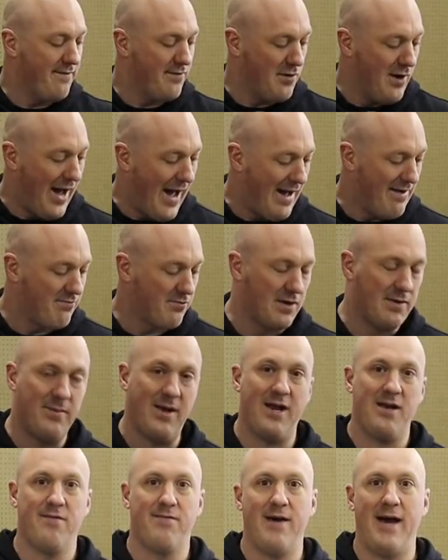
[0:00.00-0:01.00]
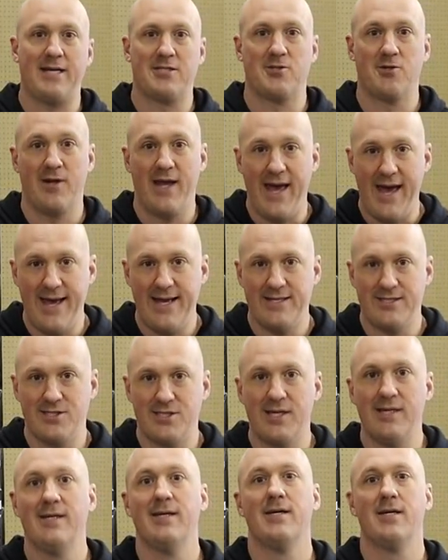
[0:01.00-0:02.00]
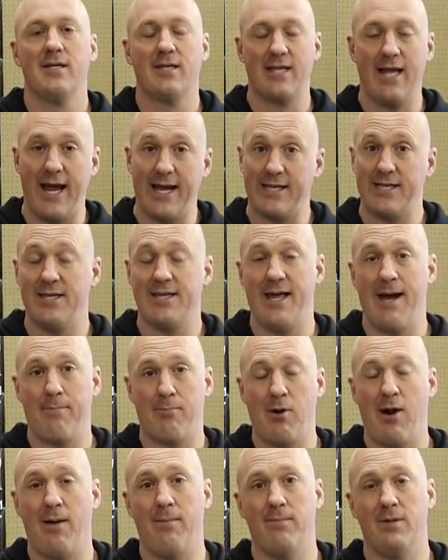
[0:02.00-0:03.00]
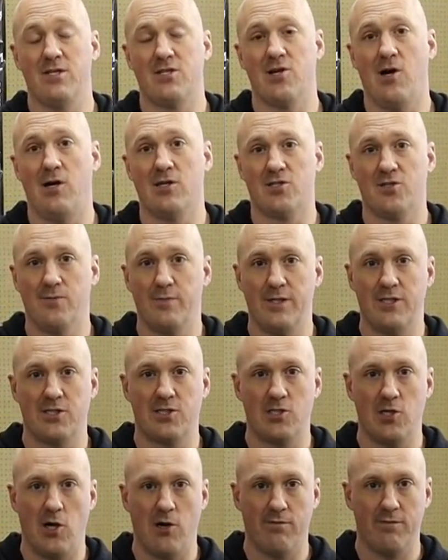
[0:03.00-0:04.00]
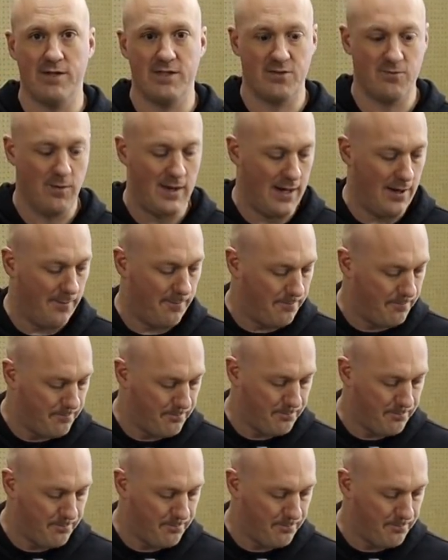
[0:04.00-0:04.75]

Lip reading: if you have remanufactured heads, likely that problem has also been solved as well.